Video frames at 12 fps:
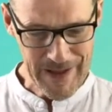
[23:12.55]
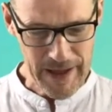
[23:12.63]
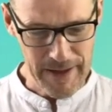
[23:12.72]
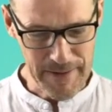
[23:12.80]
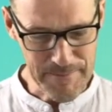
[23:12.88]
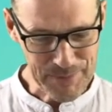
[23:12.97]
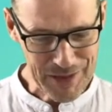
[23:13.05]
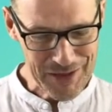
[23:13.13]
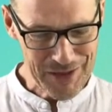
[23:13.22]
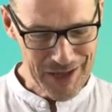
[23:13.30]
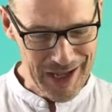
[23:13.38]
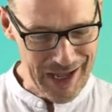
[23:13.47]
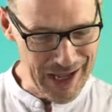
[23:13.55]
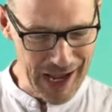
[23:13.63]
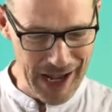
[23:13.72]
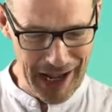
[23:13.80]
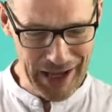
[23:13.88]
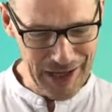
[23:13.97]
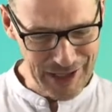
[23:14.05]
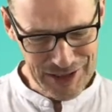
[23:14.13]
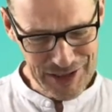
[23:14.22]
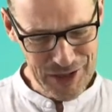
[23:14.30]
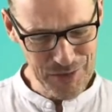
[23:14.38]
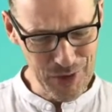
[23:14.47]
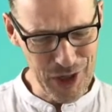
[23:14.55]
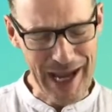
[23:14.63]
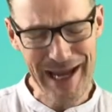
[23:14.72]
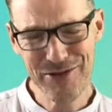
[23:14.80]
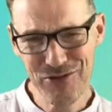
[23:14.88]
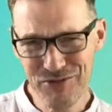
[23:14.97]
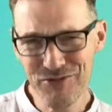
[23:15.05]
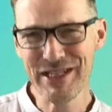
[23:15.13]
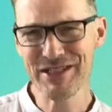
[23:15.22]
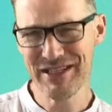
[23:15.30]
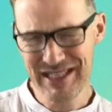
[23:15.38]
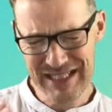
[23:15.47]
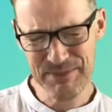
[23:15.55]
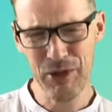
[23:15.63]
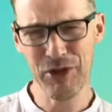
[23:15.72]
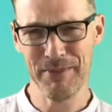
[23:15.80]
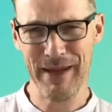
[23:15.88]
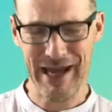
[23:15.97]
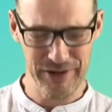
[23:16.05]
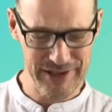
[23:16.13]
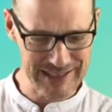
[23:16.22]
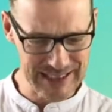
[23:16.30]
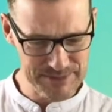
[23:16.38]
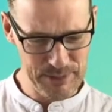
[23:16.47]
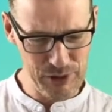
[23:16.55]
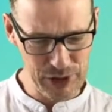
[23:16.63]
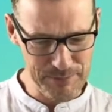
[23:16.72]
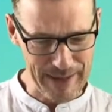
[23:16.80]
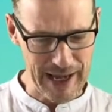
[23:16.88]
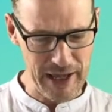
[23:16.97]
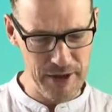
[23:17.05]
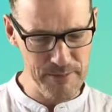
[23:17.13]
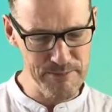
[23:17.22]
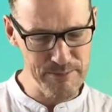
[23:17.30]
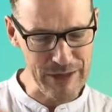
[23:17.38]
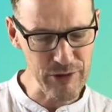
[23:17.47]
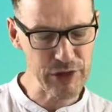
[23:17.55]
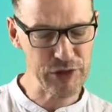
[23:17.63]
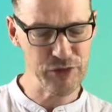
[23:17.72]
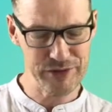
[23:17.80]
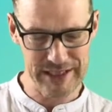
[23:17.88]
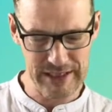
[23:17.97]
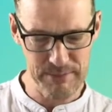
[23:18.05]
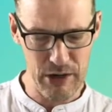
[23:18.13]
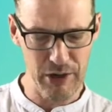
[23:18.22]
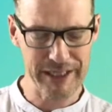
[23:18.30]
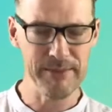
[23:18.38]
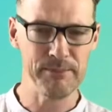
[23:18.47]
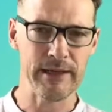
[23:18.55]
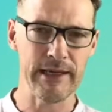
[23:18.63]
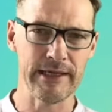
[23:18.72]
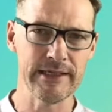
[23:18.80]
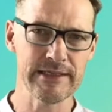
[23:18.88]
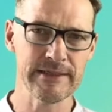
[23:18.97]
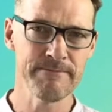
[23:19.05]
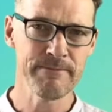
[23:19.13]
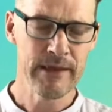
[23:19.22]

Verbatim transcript: Um, and you know what? Adrian recently spoke about this. He spoke about um, miracles in the marketplace.